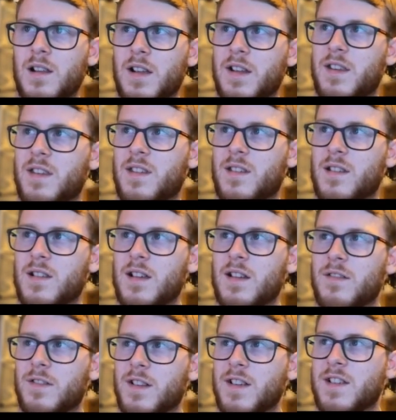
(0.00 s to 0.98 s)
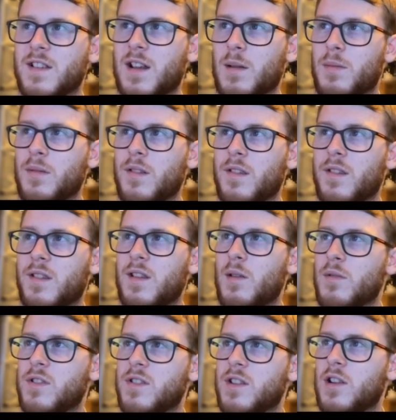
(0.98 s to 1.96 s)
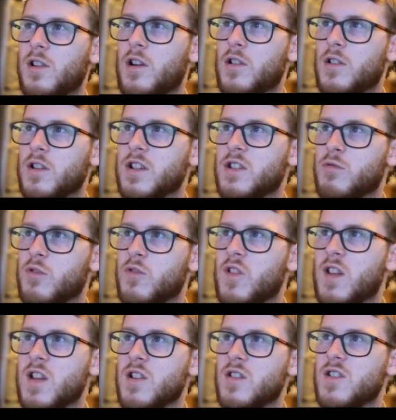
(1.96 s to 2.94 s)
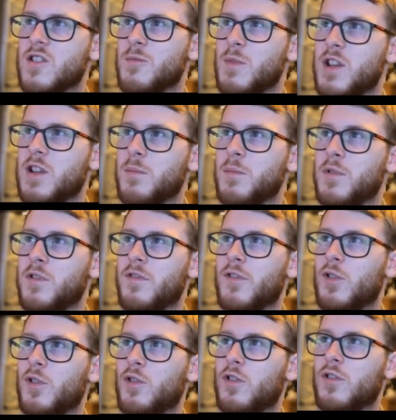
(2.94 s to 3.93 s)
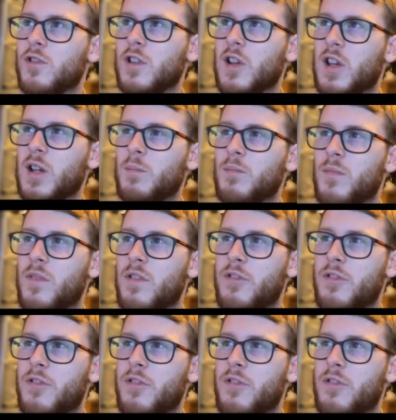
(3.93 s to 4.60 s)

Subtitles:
Let's see if this happens. That was the longest we've taken to make a move all game.